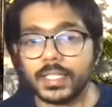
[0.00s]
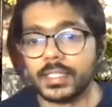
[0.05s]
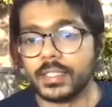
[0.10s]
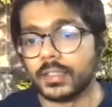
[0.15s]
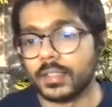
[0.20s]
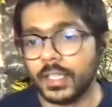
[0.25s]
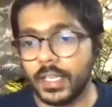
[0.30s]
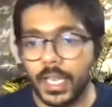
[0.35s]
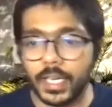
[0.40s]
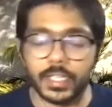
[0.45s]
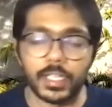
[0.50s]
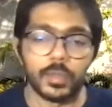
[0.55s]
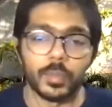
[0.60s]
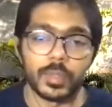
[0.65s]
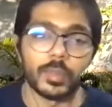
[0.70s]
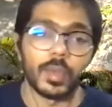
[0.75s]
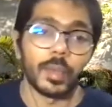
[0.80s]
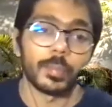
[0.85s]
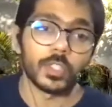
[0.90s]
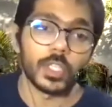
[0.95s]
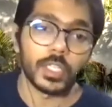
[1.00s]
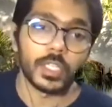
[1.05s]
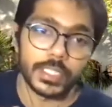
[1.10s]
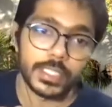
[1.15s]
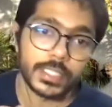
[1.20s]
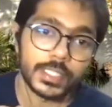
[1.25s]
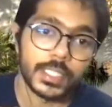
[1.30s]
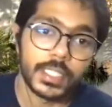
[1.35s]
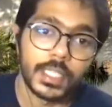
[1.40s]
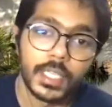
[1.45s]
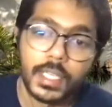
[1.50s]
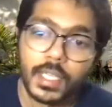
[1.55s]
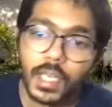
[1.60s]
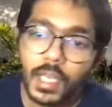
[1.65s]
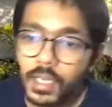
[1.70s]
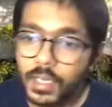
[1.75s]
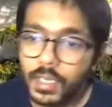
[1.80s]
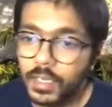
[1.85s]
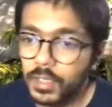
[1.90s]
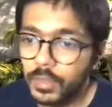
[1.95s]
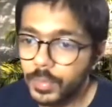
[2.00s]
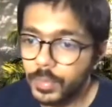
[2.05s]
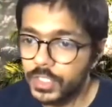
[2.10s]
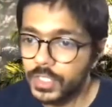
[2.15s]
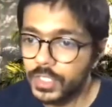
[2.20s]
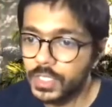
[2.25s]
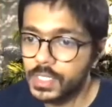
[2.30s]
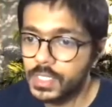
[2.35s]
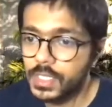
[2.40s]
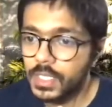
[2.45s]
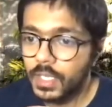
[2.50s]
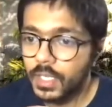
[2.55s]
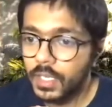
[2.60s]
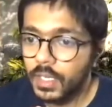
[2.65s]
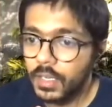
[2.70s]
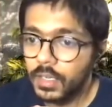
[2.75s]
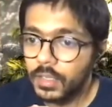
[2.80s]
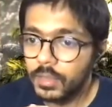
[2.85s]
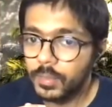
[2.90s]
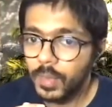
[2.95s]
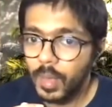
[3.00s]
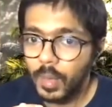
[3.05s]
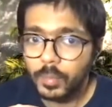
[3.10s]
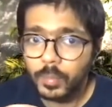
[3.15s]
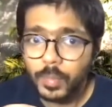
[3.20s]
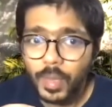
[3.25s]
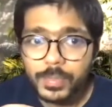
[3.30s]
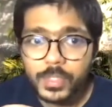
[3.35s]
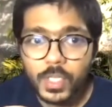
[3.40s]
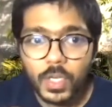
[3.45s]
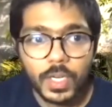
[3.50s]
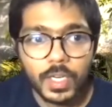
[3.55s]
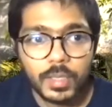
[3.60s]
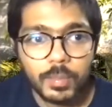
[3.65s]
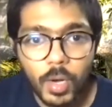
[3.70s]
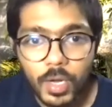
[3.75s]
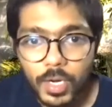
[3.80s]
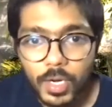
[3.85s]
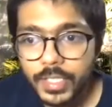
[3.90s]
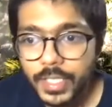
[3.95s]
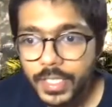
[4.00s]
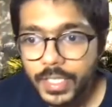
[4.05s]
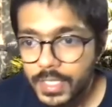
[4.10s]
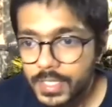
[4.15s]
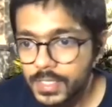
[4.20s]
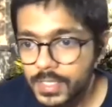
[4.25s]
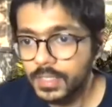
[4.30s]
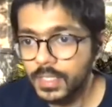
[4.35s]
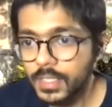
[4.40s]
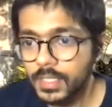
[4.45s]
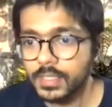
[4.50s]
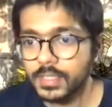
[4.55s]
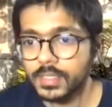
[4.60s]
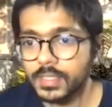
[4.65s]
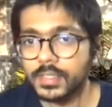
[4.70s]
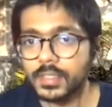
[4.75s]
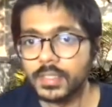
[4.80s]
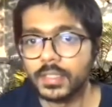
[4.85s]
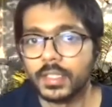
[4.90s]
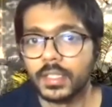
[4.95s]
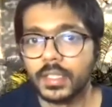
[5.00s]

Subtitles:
are connected with WebSockets, which is WebSocket monitoring is